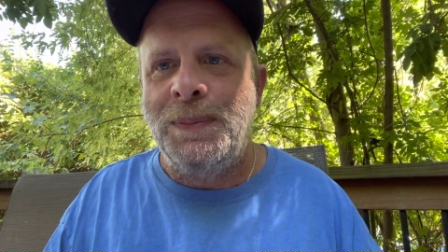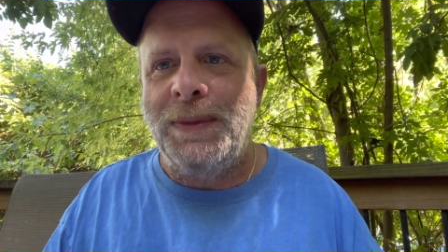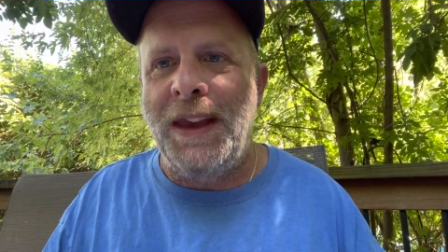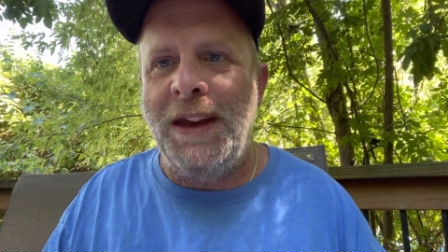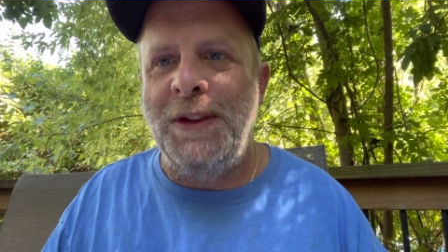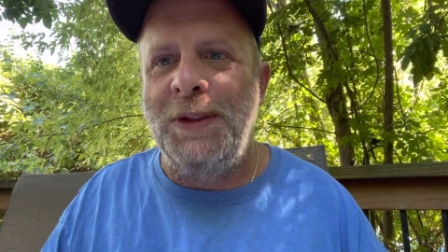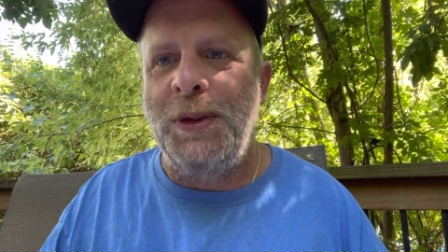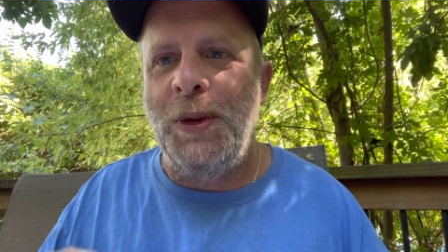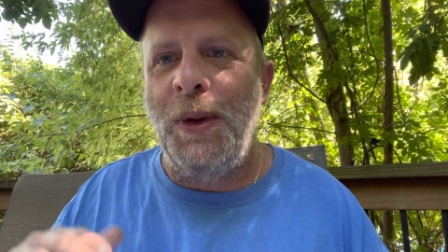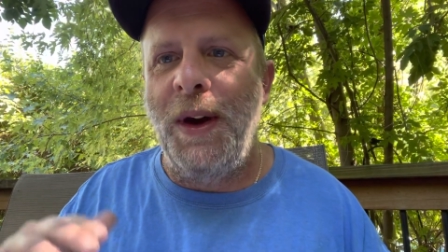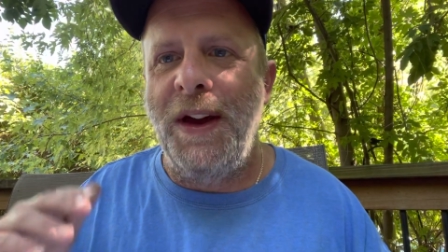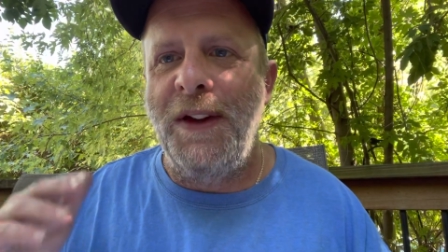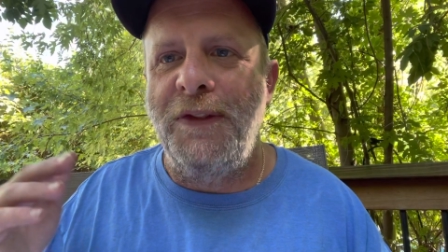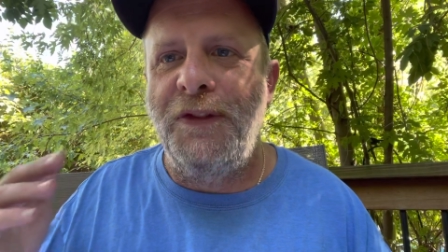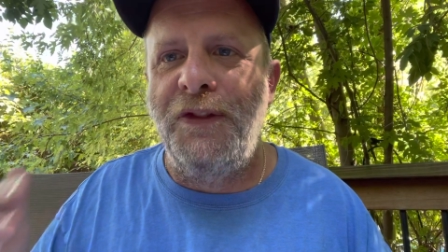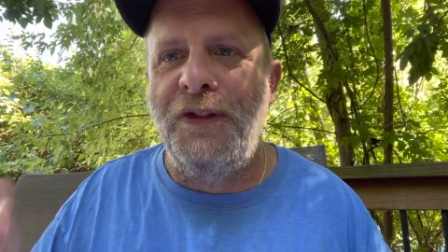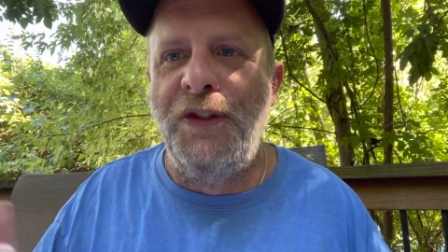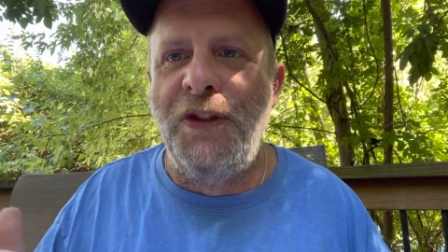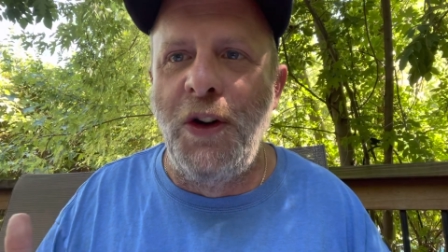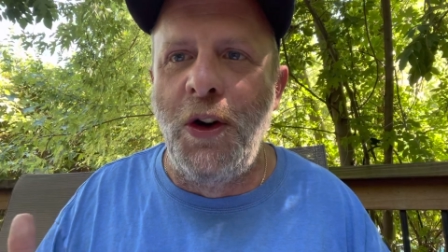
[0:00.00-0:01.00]
into a
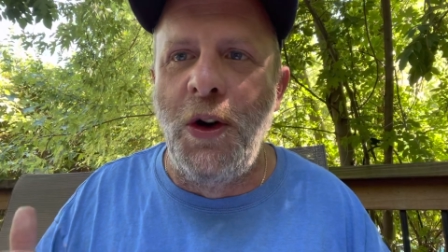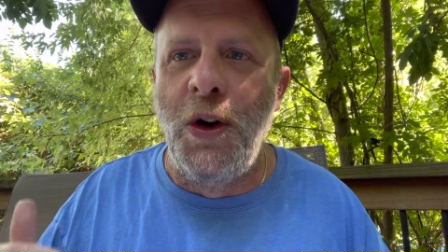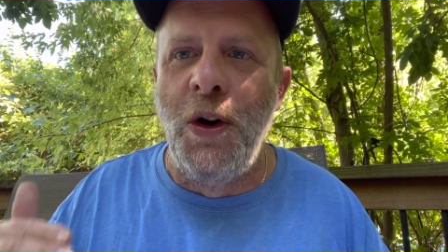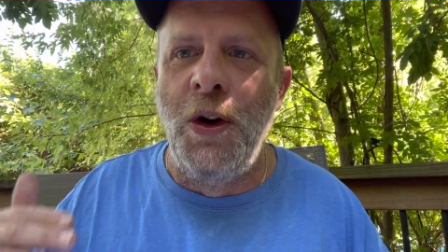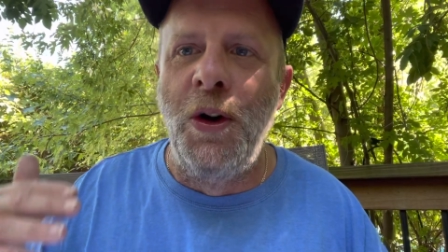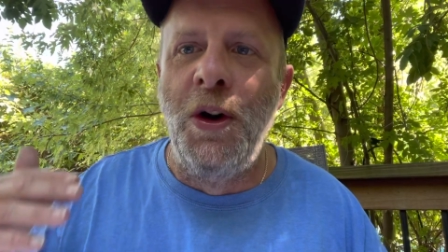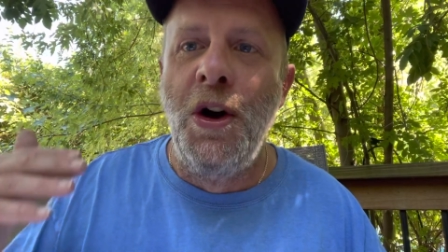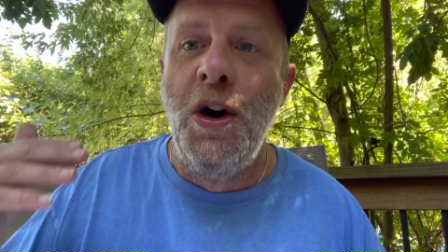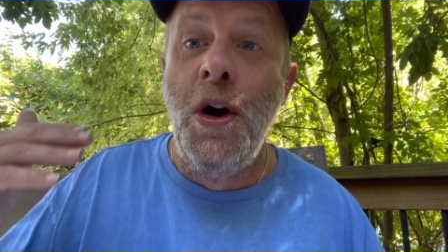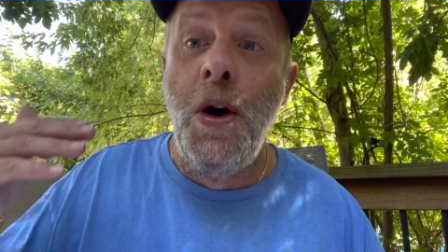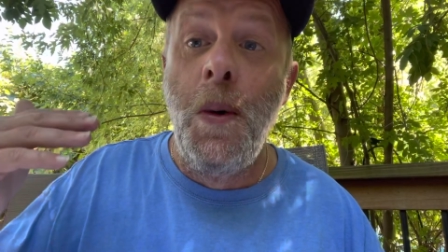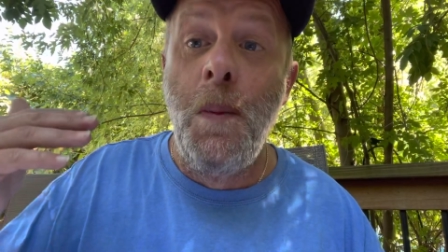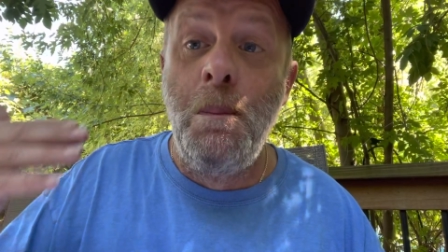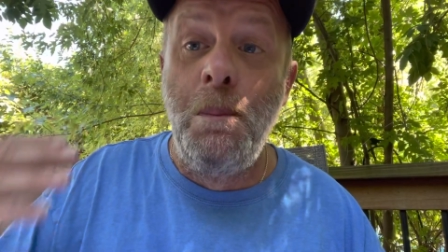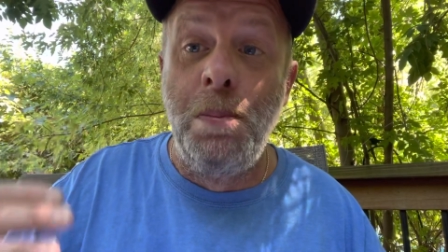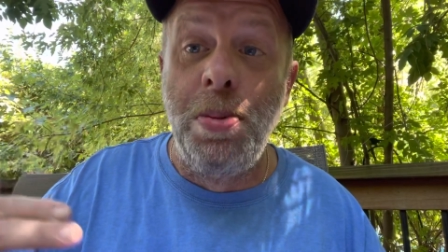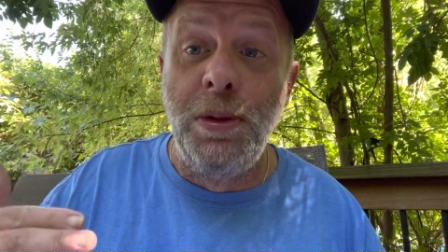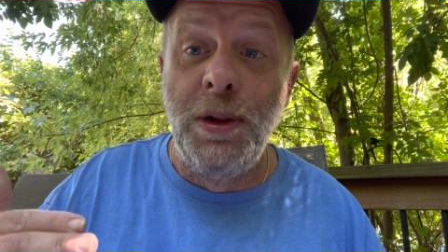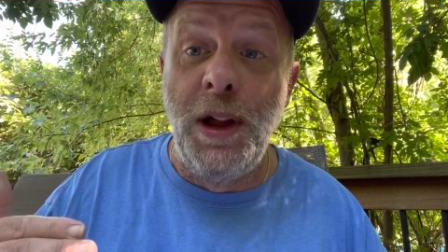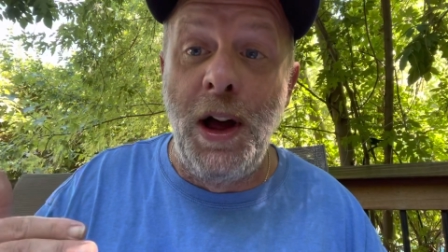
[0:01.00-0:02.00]
full
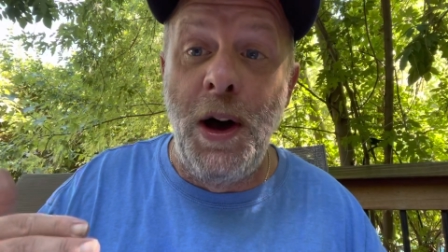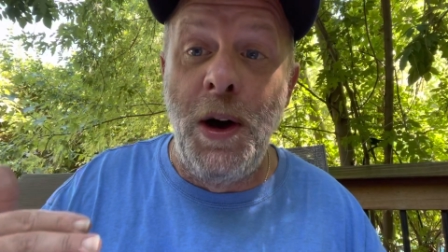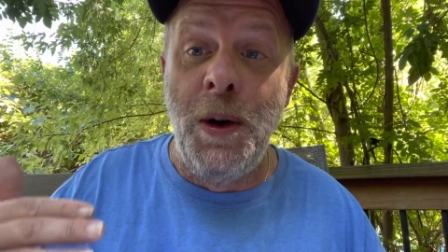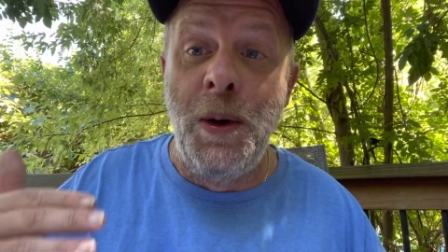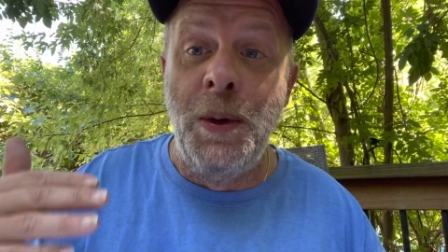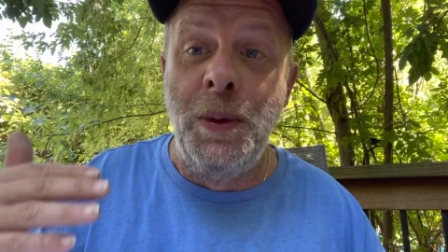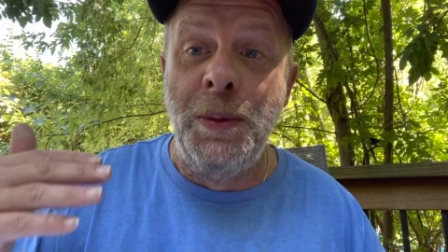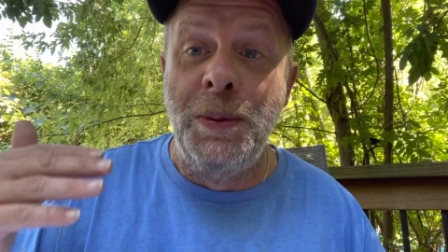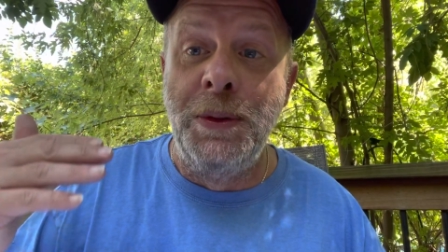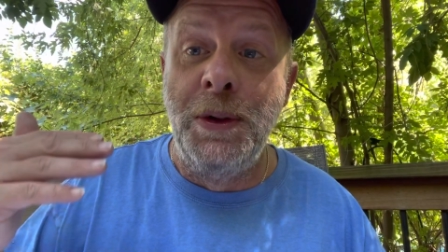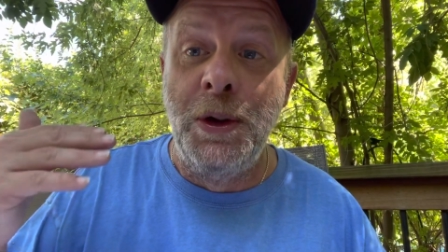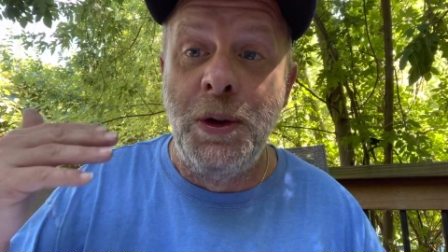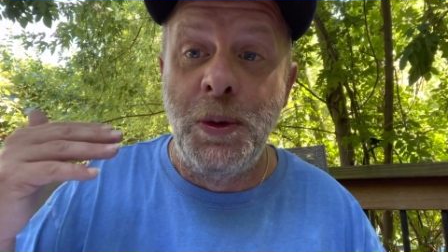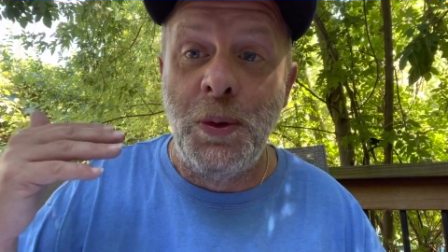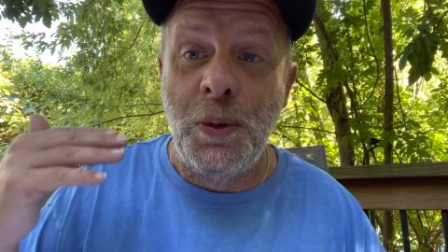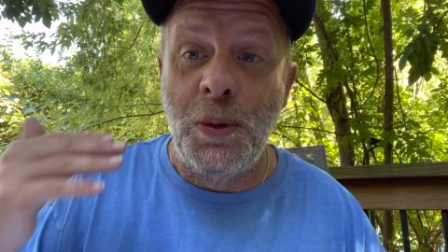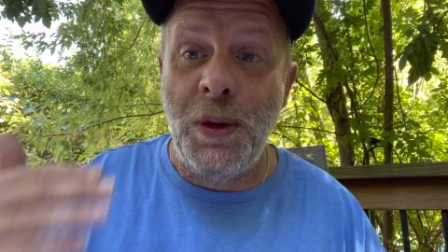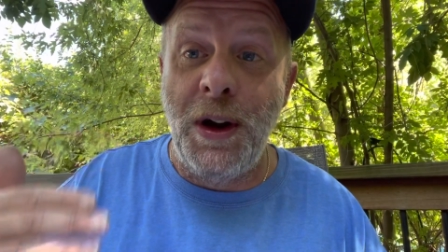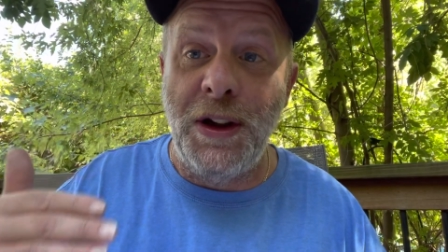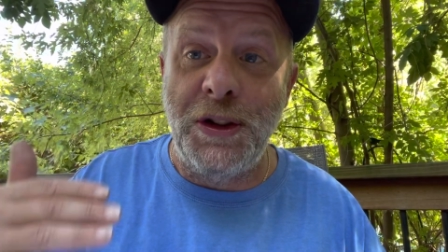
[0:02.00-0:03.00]
blown
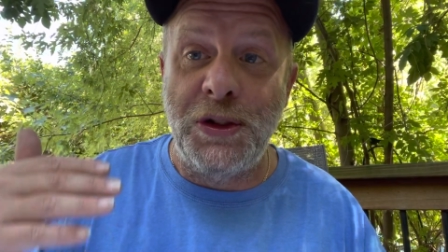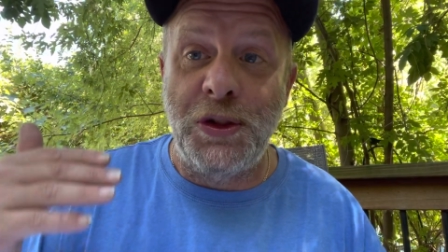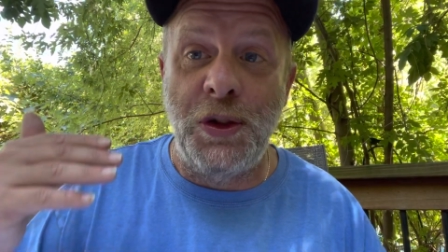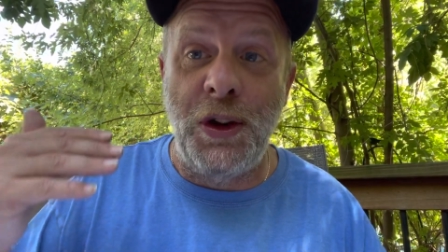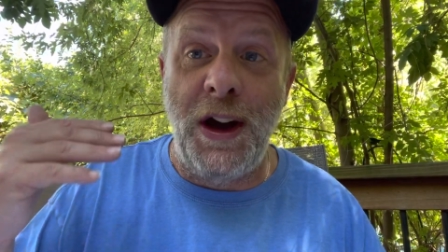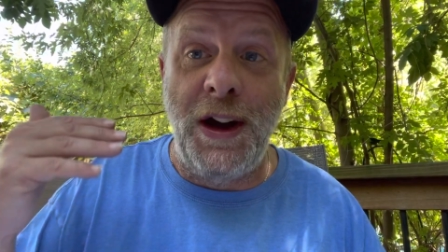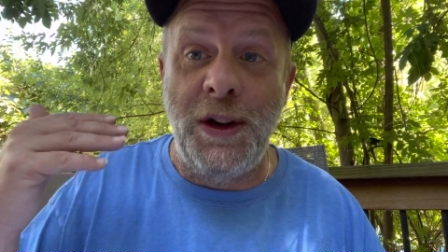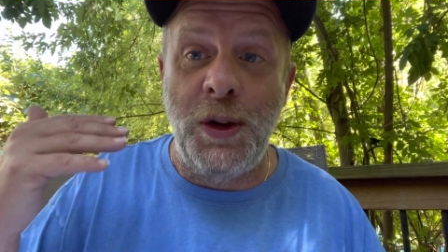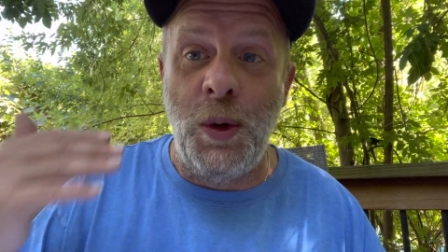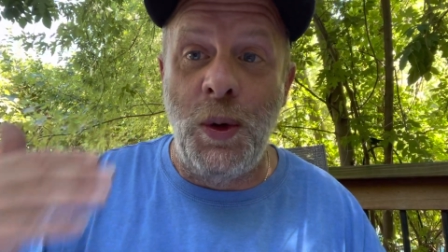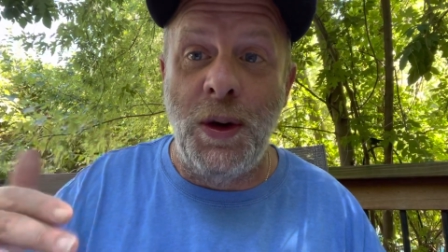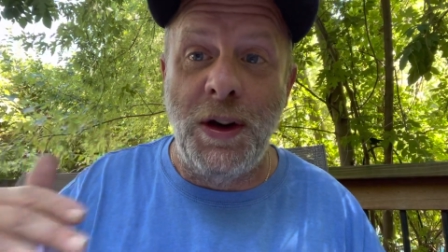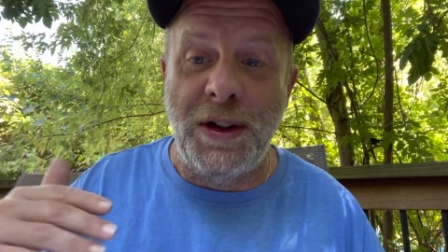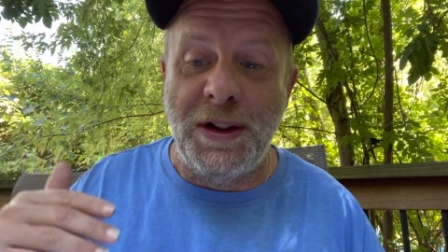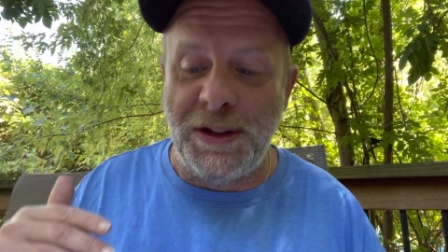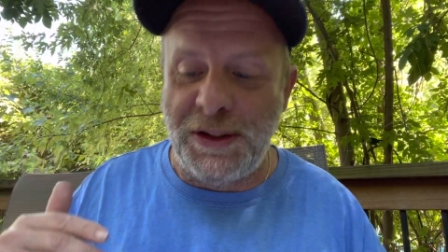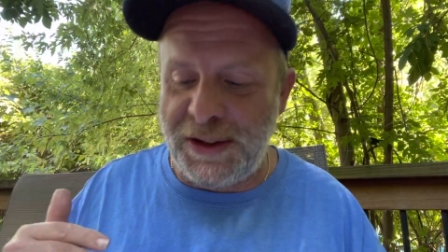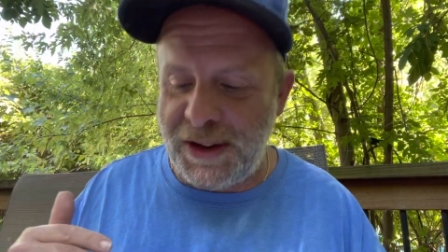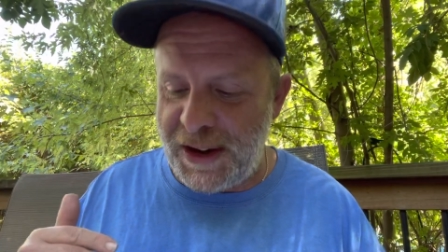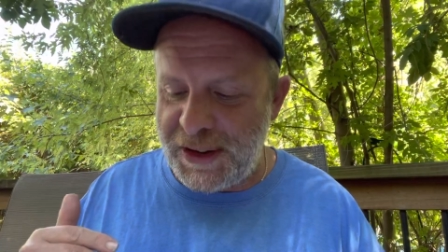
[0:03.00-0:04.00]
restaurant or
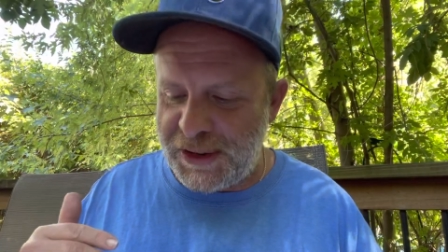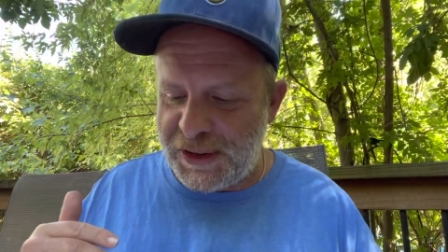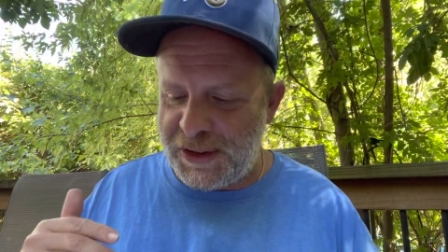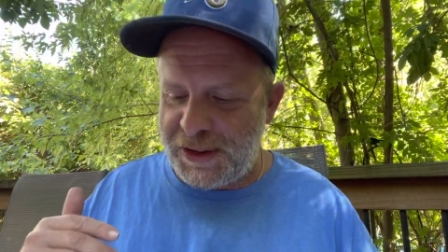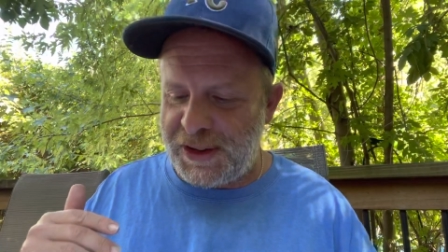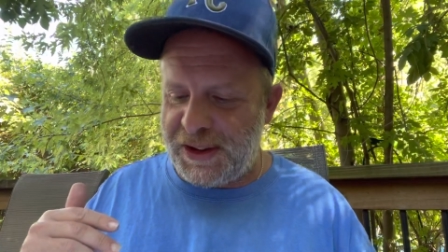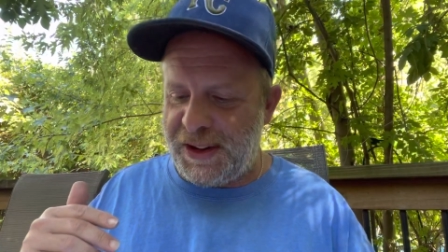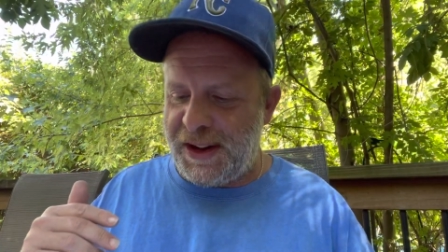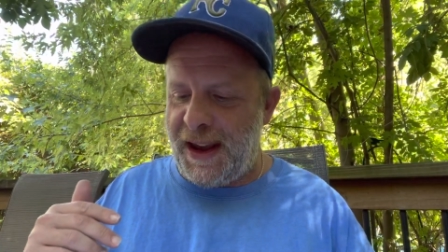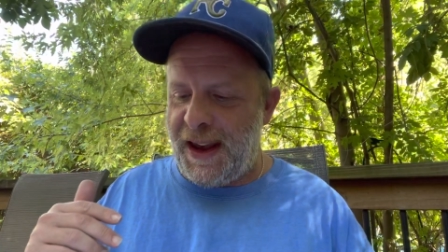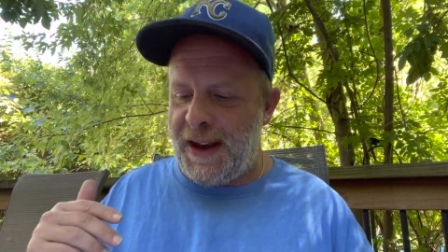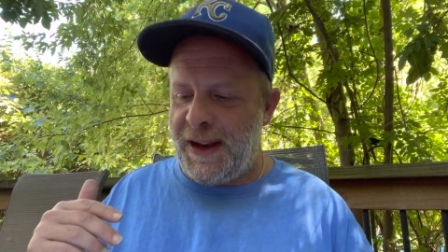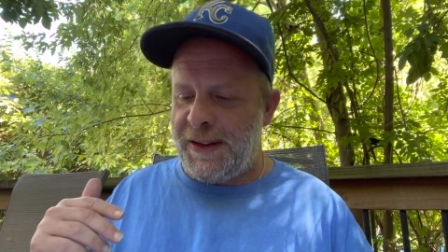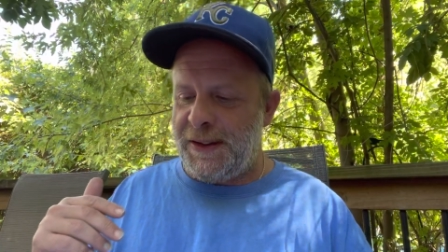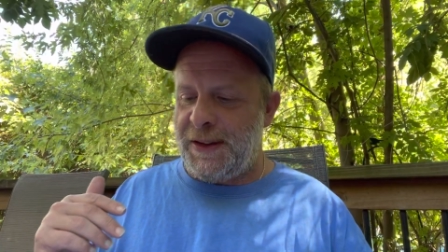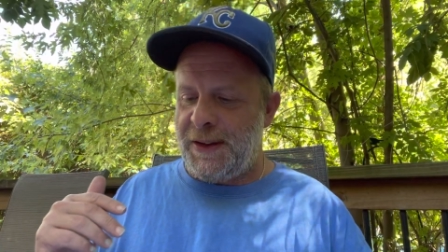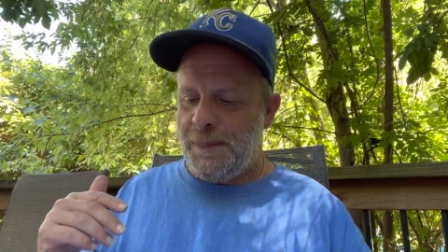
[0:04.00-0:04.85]
concession stand.